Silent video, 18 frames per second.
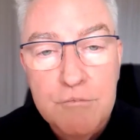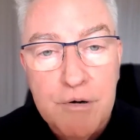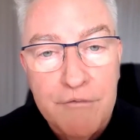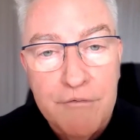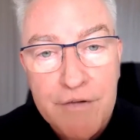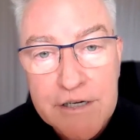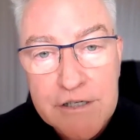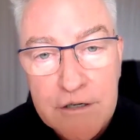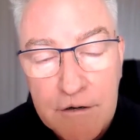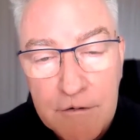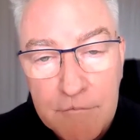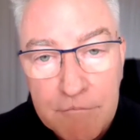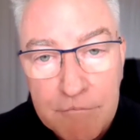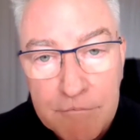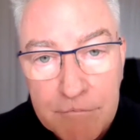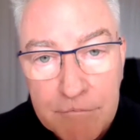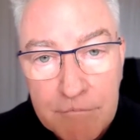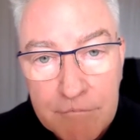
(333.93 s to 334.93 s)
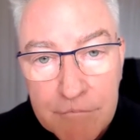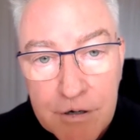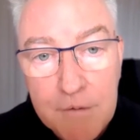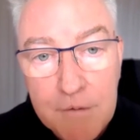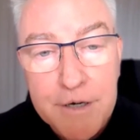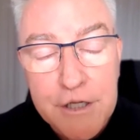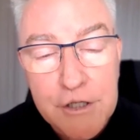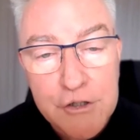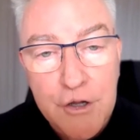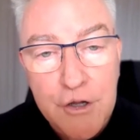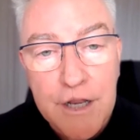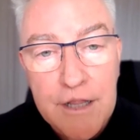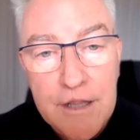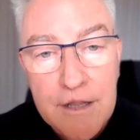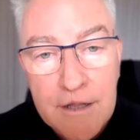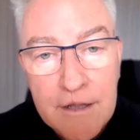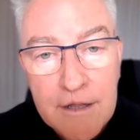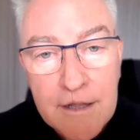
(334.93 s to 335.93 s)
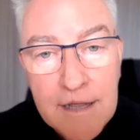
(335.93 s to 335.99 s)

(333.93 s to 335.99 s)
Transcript: professional, and property journey.